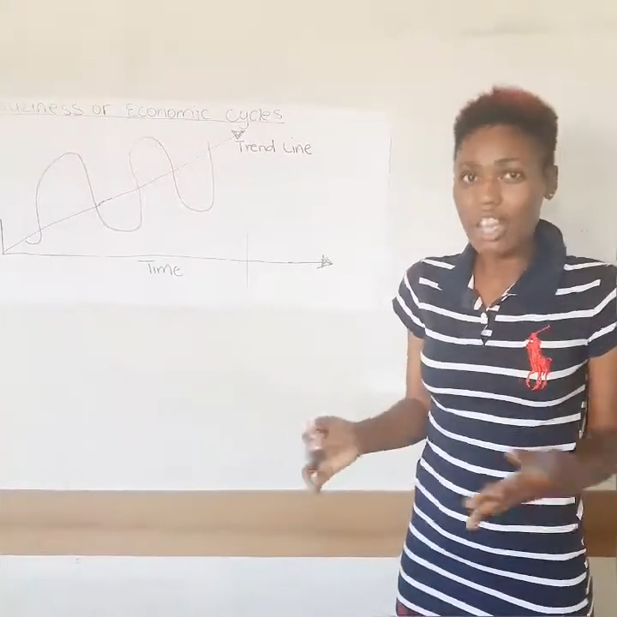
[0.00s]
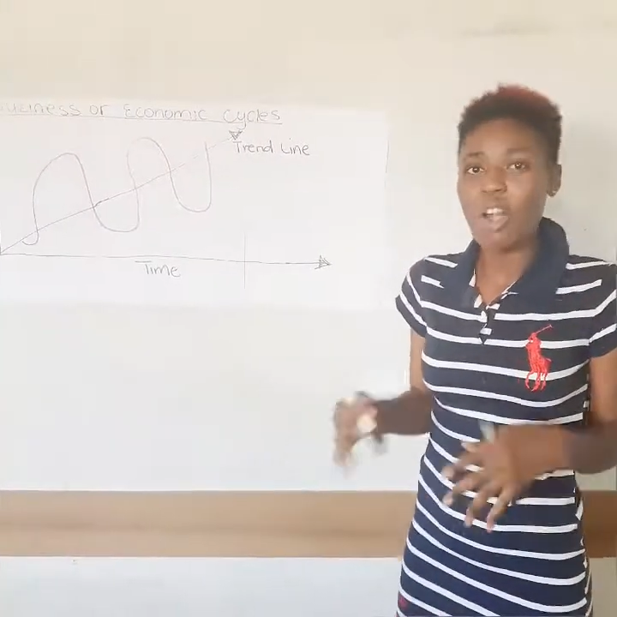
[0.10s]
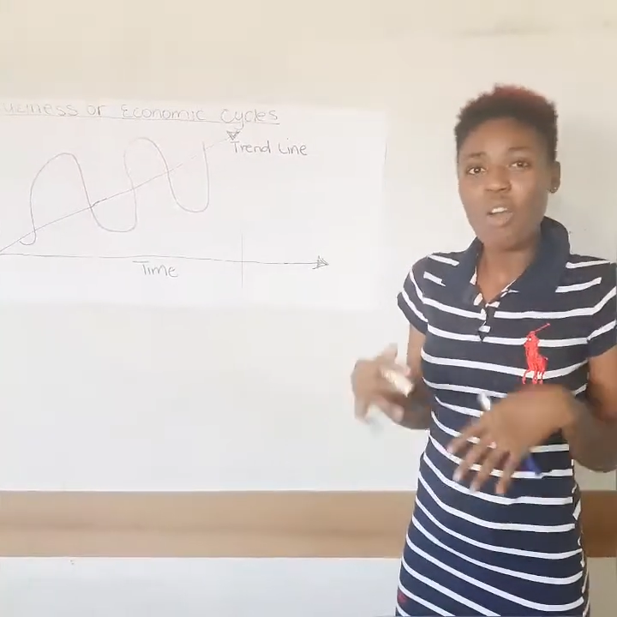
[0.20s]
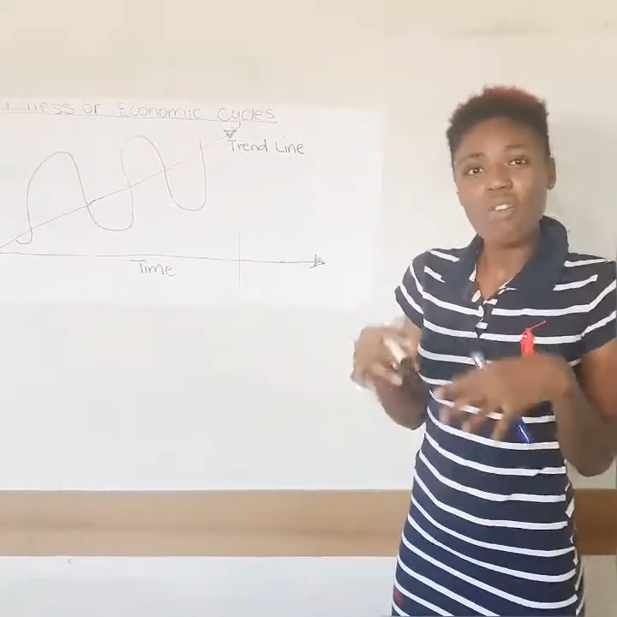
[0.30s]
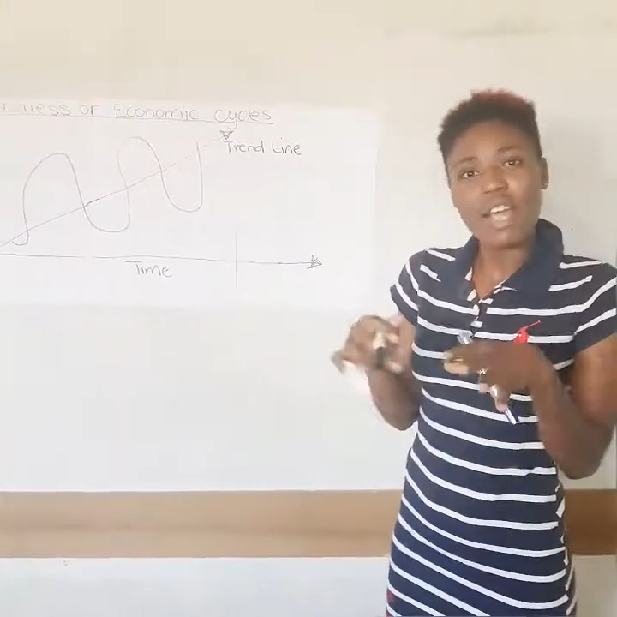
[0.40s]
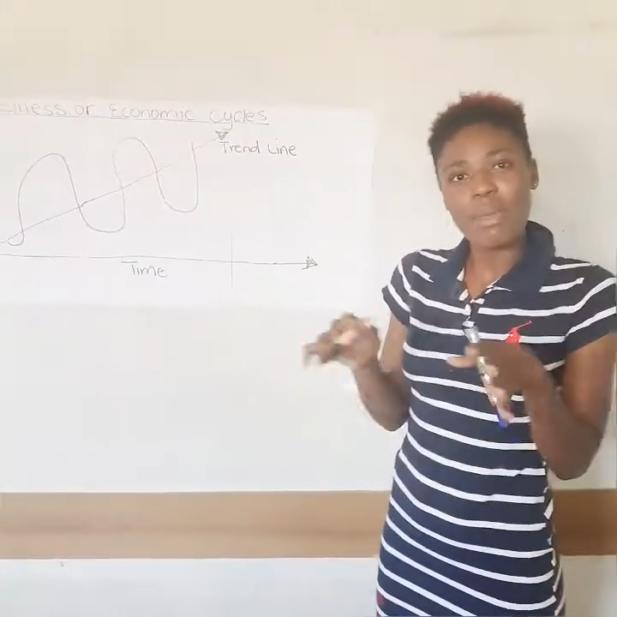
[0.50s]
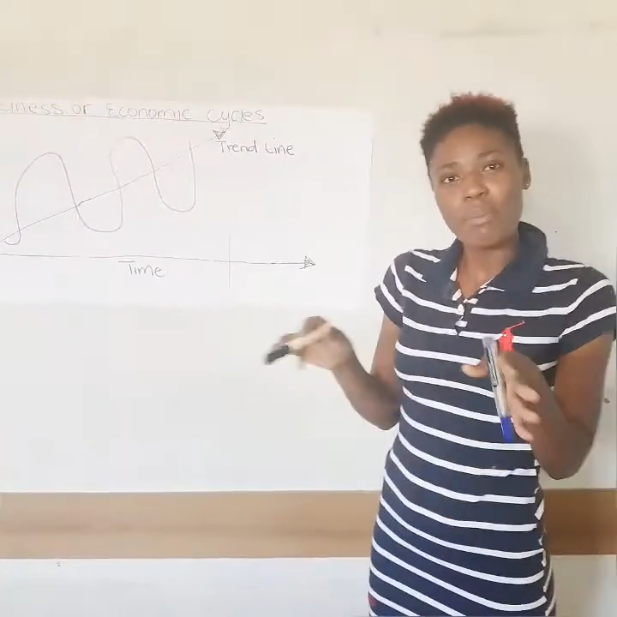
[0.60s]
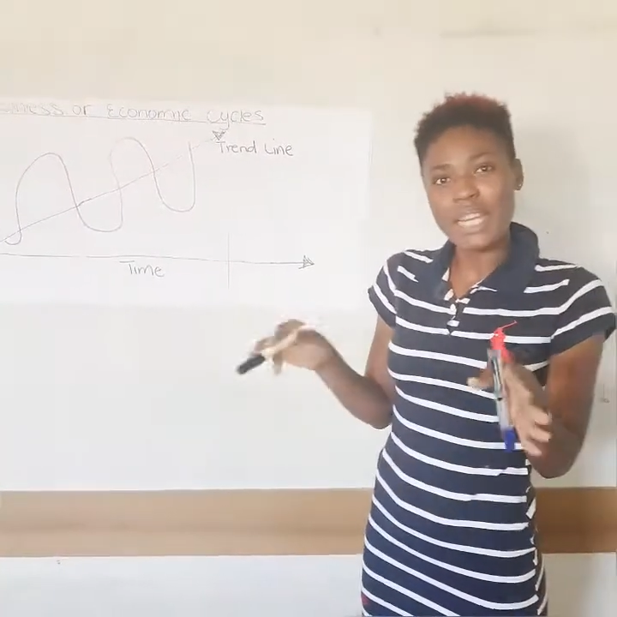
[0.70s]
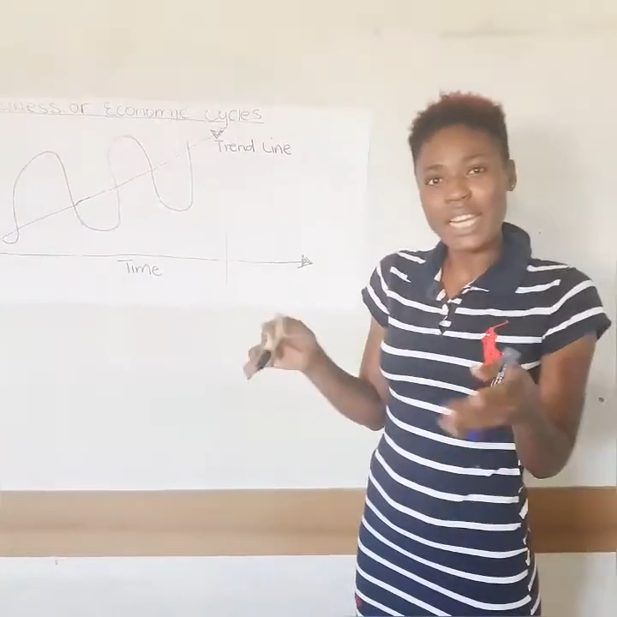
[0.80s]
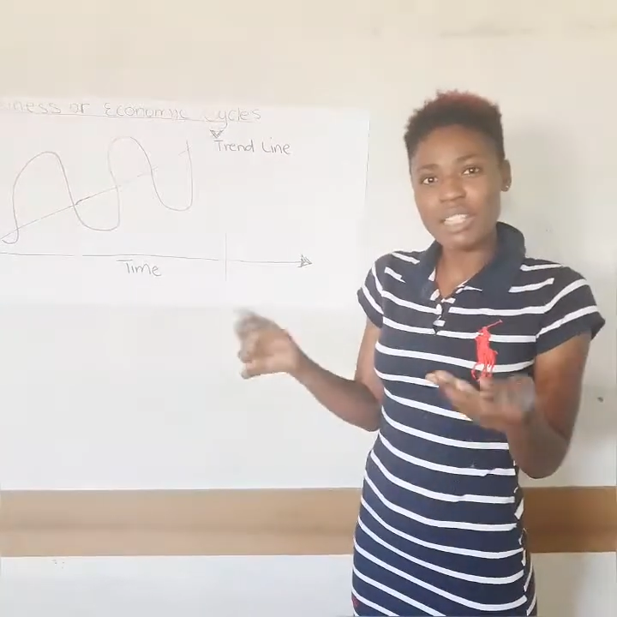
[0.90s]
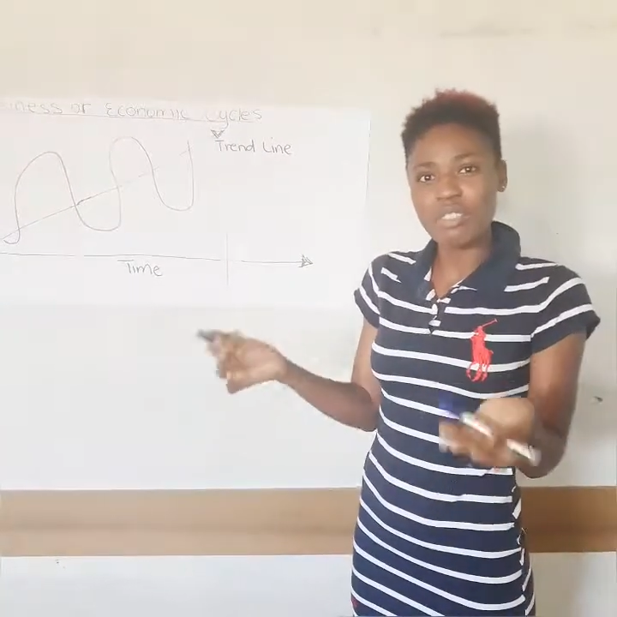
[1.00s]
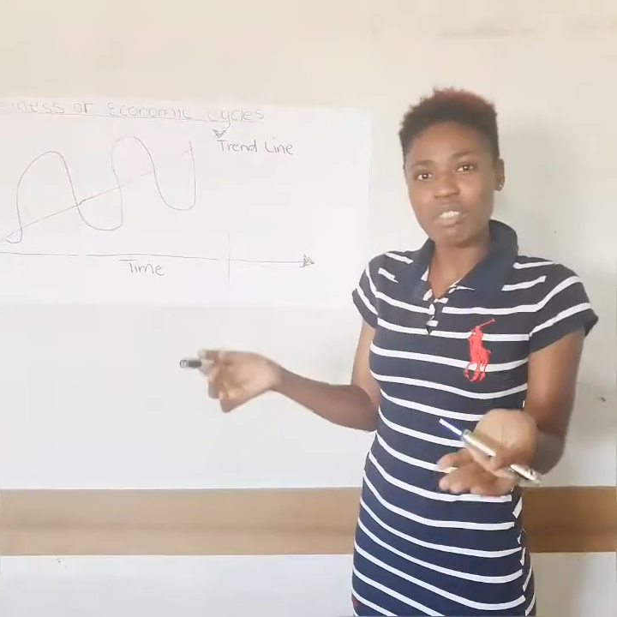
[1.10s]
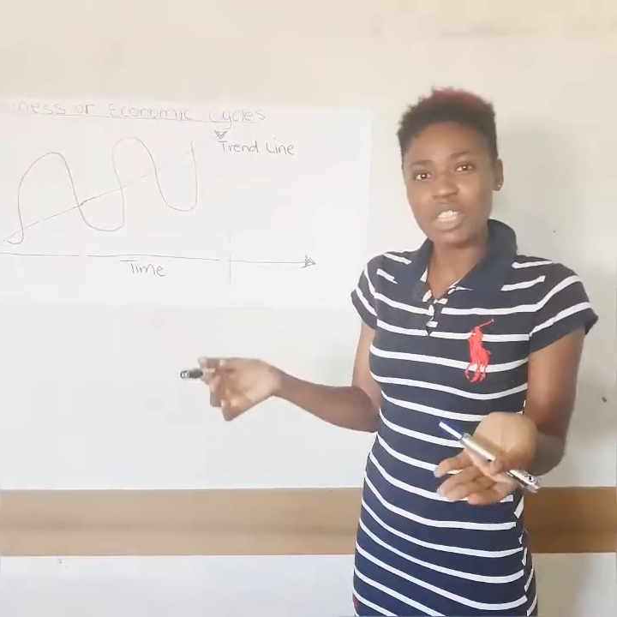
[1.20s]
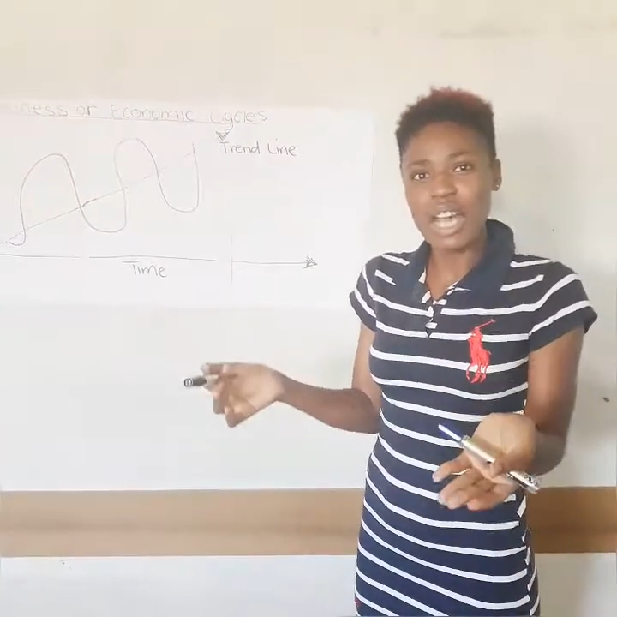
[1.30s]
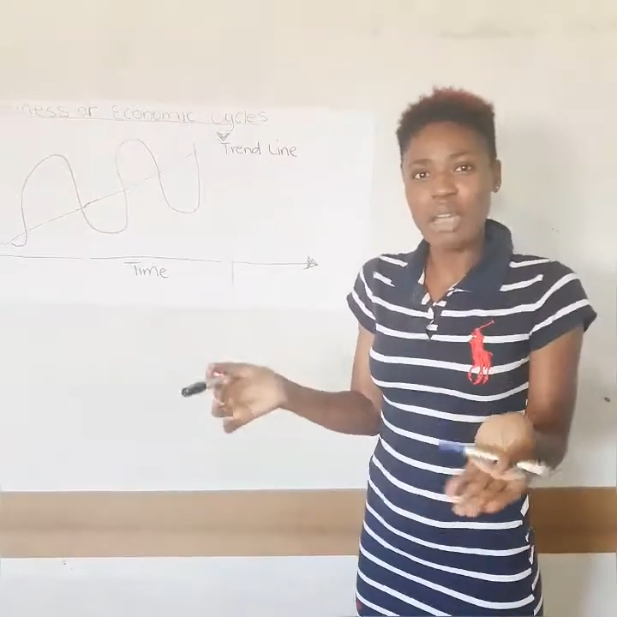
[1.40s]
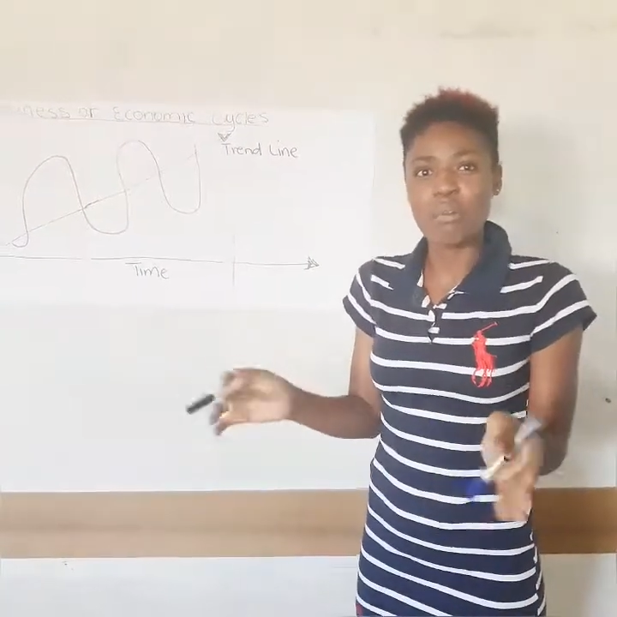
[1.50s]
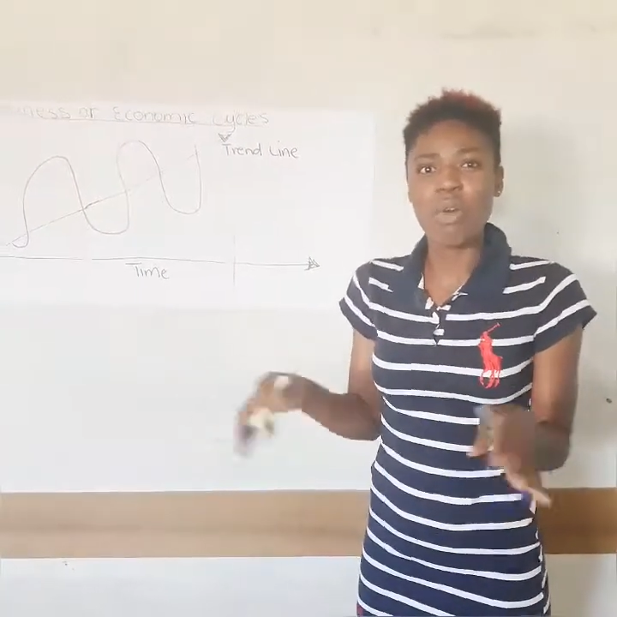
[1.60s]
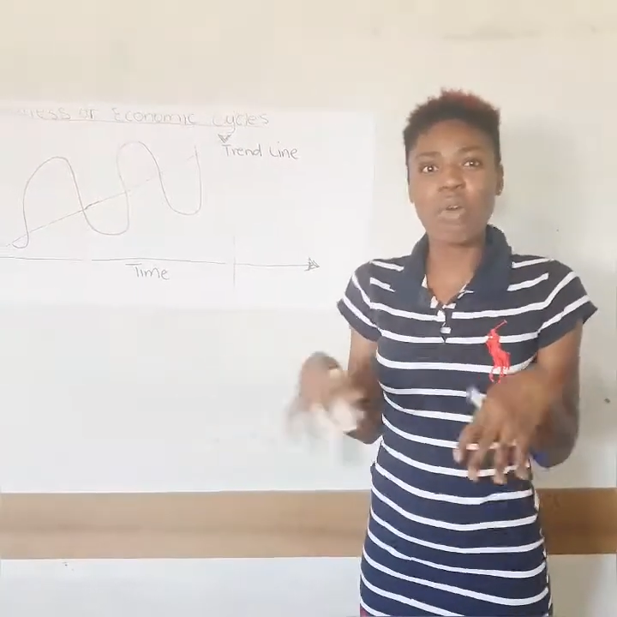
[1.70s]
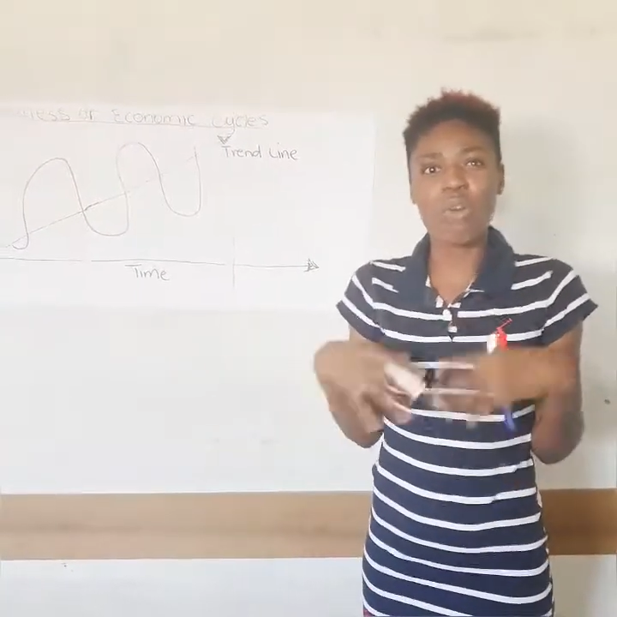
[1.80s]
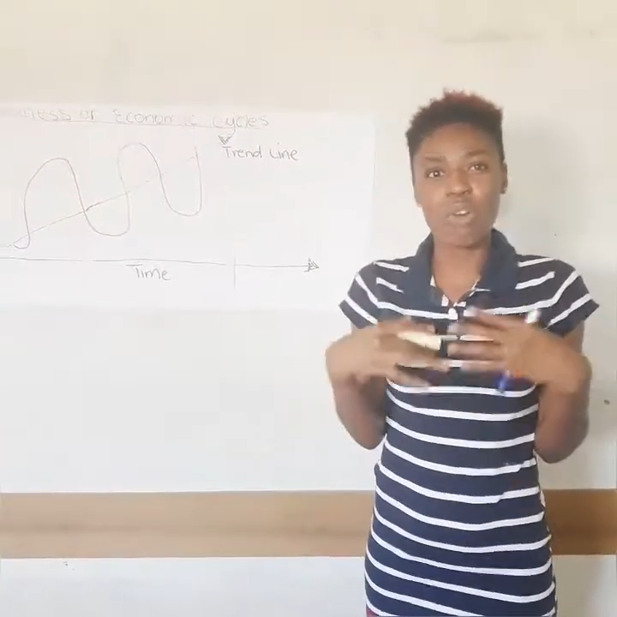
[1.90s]
over a period of time
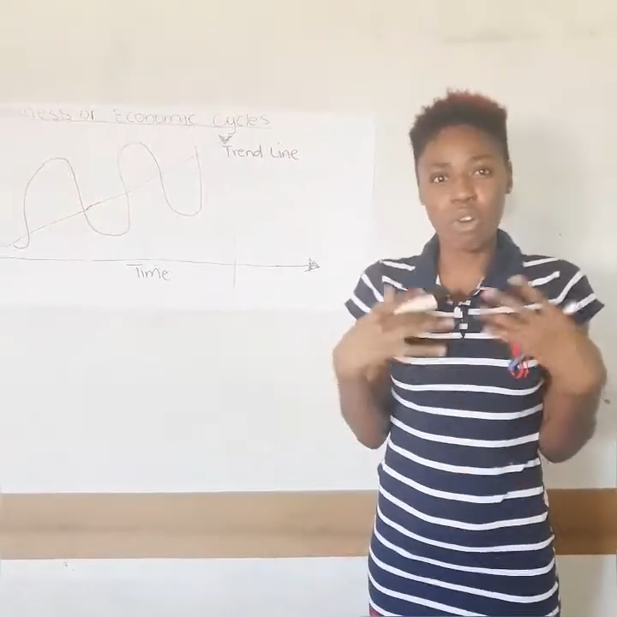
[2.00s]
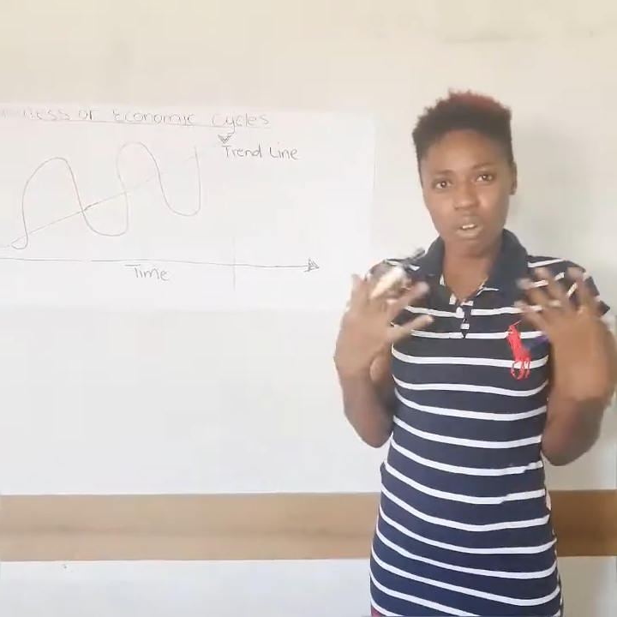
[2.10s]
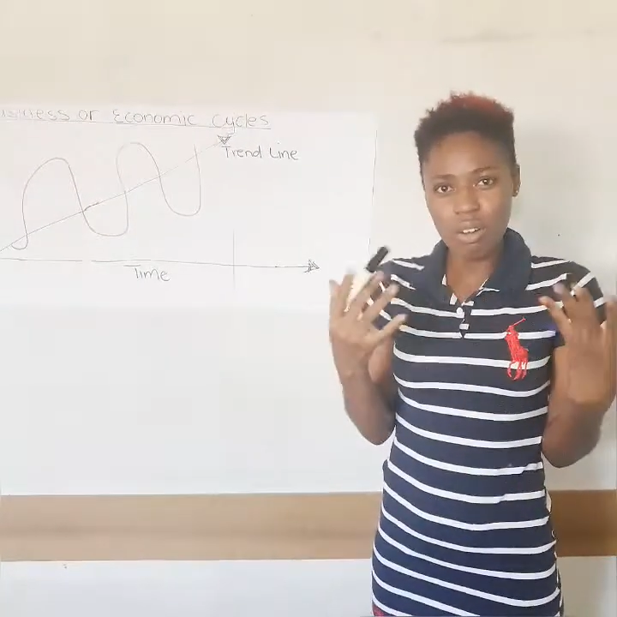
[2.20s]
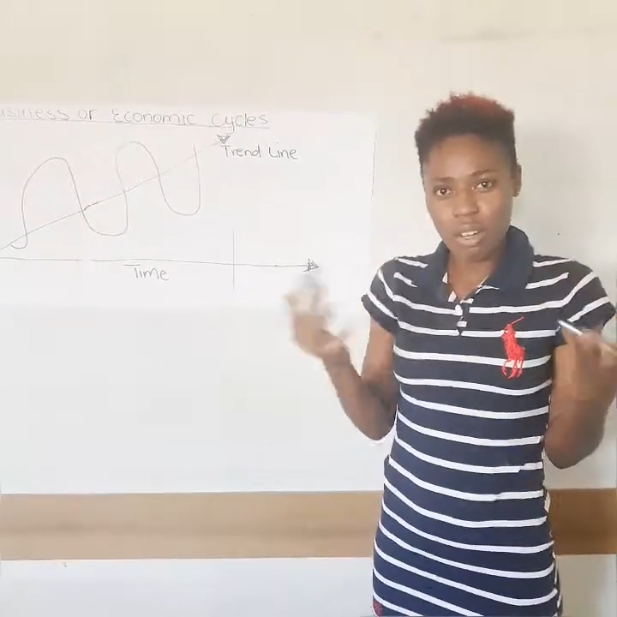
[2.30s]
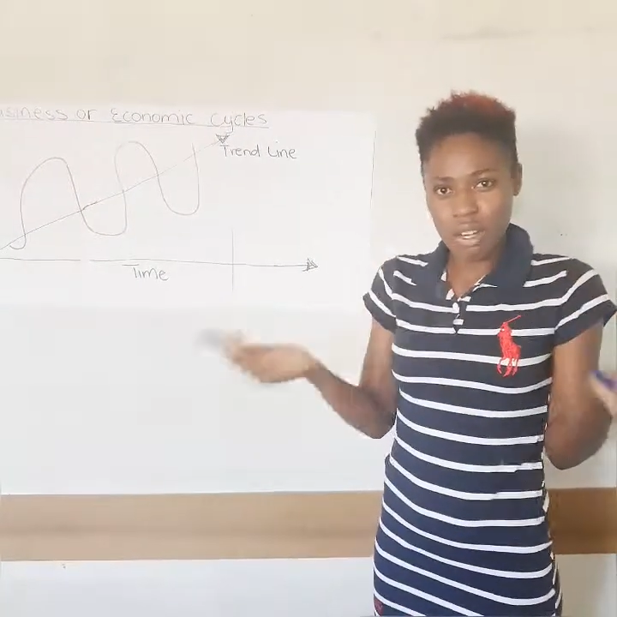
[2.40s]
or